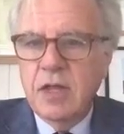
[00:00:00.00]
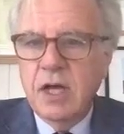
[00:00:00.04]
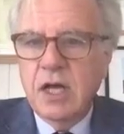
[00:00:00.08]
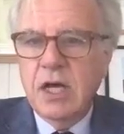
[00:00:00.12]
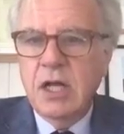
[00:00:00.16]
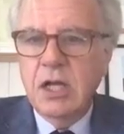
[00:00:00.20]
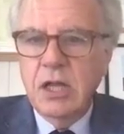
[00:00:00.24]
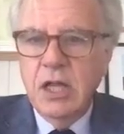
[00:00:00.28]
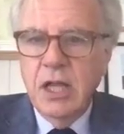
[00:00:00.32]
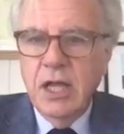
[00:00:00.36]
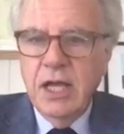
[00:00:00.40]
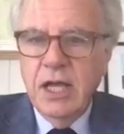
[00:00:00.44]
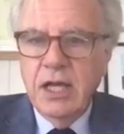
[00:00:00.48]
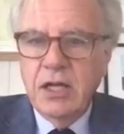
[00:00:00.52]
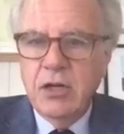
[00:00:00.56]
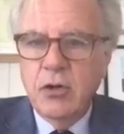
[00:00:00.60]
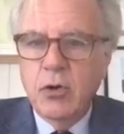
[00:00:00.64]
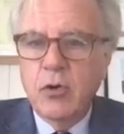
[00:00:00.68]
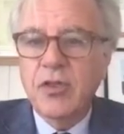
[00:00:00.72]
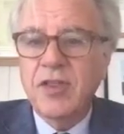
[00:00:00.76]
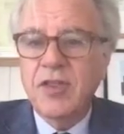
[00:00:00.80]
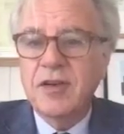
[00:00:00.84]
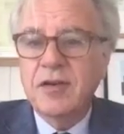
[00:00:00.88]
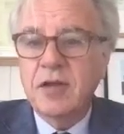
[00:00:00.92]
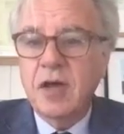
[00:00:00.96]
the clade,
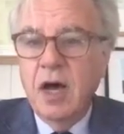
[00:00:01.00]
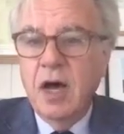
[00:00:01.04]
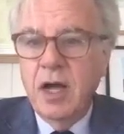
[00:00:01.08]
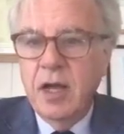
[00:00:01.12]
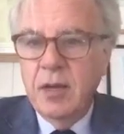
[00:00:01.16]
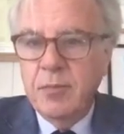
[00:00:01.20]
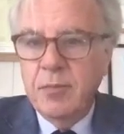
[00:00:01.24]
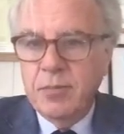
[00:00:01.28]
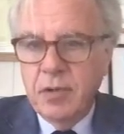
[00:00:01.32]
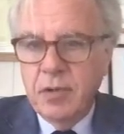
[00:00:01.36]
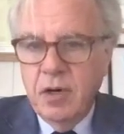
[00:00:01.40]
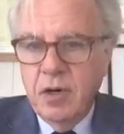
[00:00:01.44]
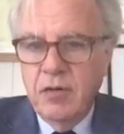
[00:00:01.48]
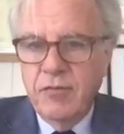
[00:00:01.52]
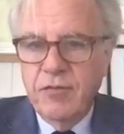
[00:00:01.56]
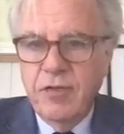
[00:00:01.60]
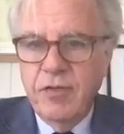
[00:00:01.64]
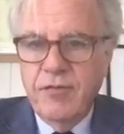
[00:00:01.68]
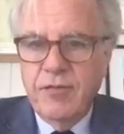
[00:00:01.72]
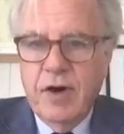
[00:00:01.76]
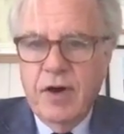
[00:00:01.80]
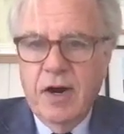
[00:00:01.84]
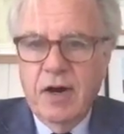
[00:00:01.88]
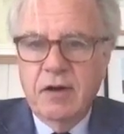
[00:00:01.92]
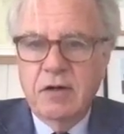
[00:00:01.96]
or the type of
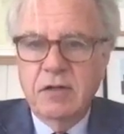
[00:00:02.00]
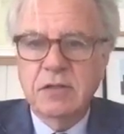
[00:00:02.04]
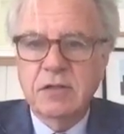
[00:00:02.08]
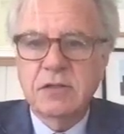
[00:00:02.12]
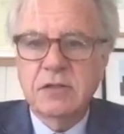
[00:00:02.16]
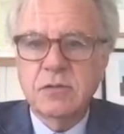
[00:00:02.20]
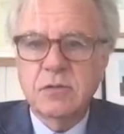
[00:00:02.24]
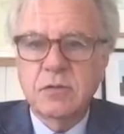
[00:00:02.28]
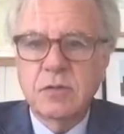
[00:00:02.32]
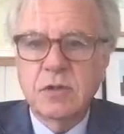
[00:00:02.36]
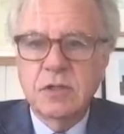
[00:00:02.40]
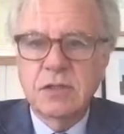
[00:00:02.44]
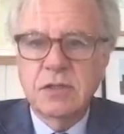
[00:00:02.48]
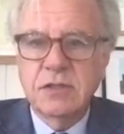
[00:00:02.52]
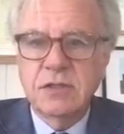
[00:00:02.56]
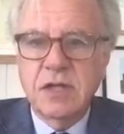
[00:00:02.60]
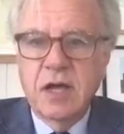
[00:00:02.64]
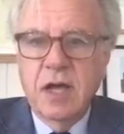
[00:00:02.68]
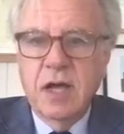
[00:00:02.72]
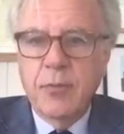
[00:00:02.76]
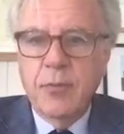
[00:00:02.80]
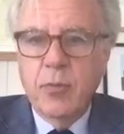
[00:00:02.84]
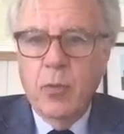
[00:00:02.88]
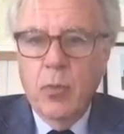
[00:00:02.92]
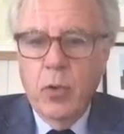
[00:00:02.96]
the virus, was
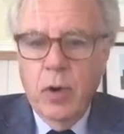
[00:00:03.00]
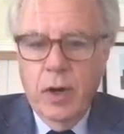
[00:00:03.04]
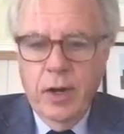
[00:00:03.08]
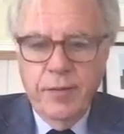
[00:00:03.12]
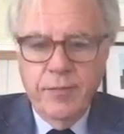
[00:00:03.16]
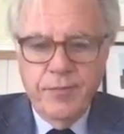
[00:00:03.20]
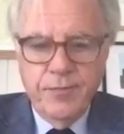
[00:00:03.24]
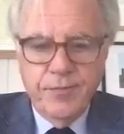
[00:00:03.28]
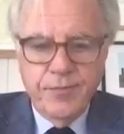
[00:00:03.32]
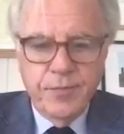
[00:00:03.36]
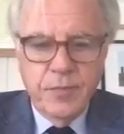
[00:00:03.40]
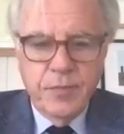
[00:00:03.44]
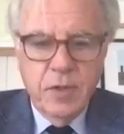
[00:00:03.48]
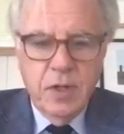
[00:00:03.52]
type 1.